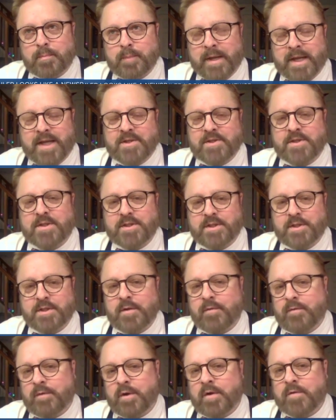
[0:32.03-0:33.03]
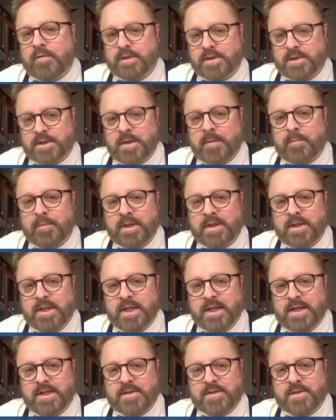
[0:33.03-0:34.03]
pass itself off as something
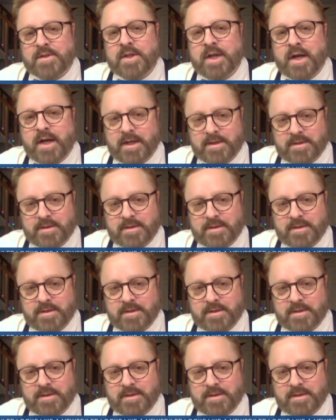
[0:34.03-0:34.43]
that it's not.